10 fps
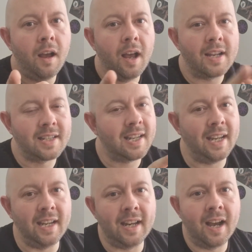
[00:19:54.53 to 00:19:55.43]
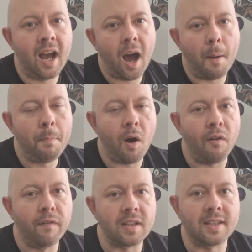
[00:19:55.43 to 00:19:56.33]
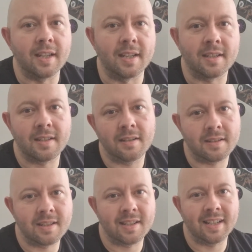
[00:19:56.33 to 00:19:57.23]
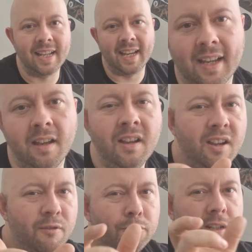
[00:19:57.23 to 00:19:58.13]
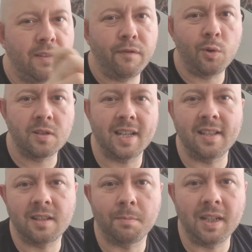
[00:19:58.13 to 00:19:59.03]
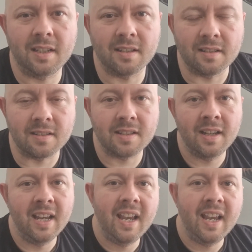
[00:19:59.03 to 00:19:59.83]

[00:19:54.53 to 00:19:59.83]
a T apophysis sling, 3 to 4 centimeters.